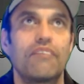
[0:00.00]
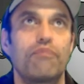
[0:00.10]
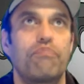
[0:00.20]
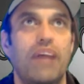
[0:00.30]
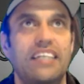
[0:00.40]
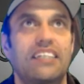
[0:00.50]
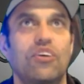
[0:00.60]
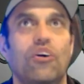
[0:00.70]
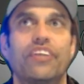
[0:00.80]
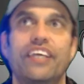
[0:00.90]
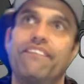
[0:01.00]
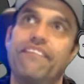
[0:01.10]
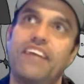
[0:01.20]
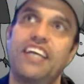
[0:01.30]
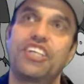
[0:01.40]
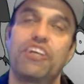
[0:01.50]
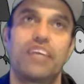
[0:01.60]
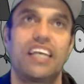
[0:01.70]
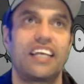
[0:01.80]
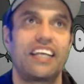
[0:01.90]
based on the information I'm
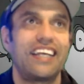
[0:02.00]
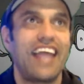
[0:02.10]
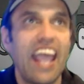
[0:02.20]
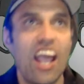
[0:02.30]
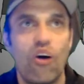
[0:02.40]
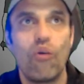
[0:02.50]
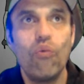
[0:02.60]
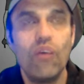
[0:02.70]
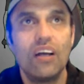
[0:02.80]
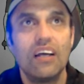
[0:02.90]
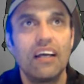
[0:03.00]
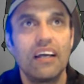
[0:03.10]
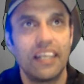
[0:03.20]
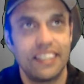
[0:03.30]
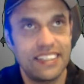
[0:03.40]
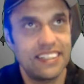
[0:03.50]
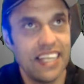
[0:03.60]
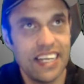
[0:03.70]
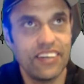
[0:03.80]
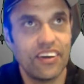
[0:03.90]
getting now,
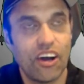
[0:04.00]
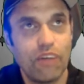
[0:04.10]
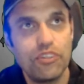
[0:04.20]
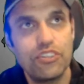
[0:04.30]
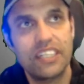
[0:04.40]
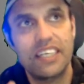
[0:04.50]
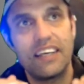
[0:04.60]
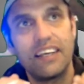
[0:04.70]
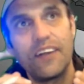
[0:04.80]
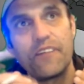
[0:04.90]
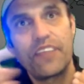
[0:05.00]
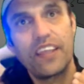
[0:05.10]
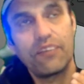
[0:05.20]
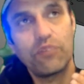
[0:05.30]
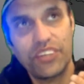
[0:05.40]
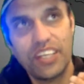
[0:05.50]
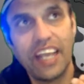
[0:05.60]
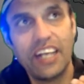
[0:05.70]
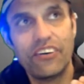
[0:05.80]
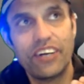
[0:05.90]
instead I'm using, with the
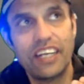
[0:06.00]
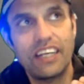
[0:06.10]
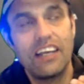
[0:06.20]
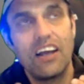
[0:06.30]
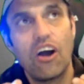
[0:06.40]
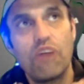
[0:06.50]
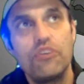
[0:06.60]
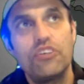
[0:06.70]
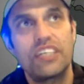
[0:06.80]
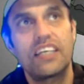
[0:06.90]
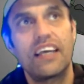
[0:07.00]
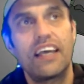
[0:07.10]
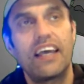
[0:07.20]
anchoring, I'm using